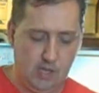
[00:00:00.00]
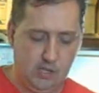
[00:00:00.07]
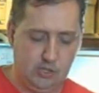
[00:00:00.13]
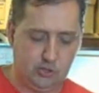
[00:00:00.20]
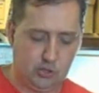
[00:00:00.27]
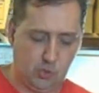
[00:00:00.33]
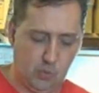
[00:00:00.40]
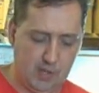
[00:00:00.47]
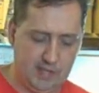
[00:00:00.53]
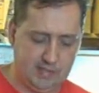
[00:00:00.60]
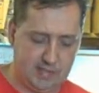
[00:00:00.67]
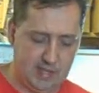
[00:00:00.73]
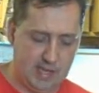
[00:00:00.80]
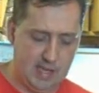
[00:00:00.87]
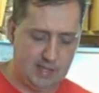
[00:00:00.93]
You
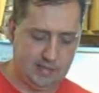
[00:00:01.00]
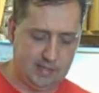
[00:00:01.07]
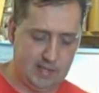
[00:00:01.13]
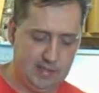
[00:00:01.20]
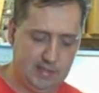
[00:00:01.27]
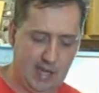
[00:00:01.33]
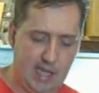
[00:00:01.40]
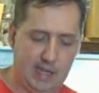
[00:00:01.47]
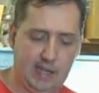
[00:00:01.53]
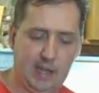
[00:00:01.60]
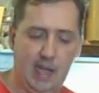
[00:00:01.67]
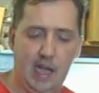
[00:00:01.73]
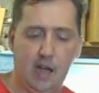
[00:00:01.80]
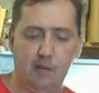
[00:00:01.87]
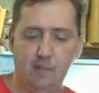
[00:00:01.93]
twist this and take it
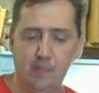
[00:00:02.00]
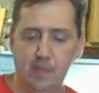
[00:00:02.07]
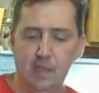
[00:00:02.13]
out.